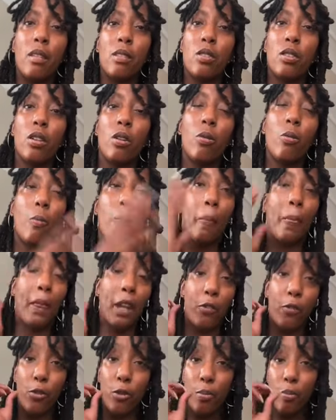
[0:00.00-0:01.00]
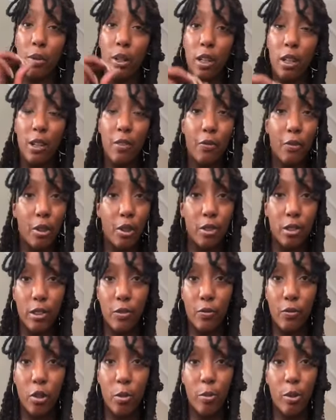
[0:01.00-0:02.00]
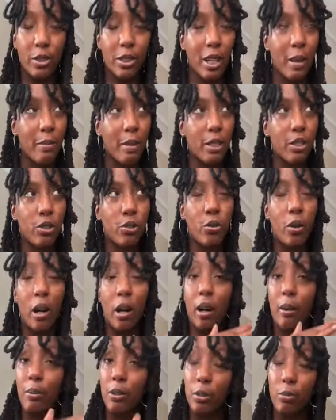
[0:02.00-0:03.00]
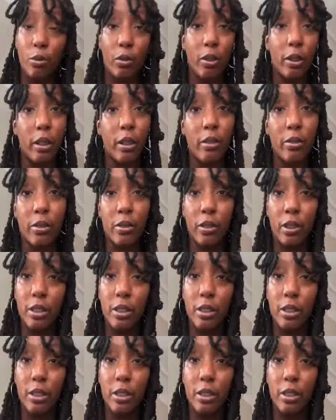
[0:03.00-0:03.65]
So for me, first and foremost, I'm into optimal health.